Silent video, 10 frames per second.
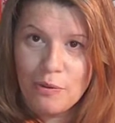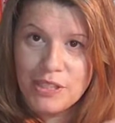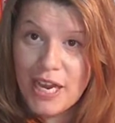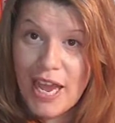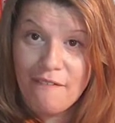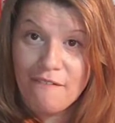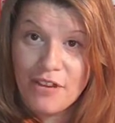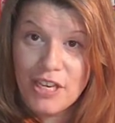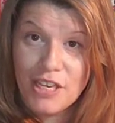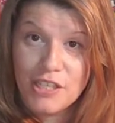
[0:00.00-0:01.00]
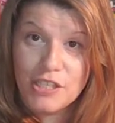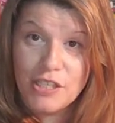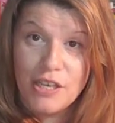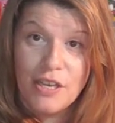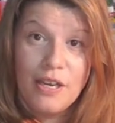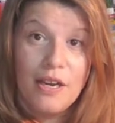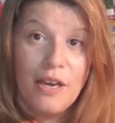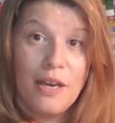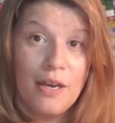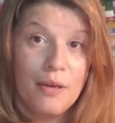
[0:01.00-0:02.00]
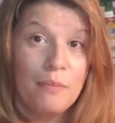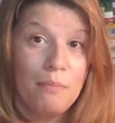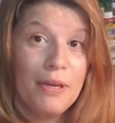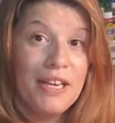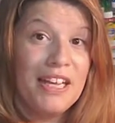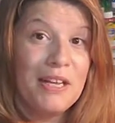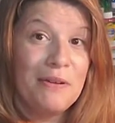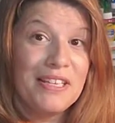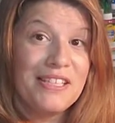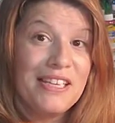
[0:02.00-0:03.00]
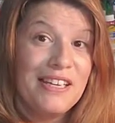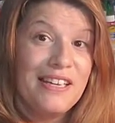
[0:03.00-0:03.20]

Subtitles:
which I haven't finished. But anyways,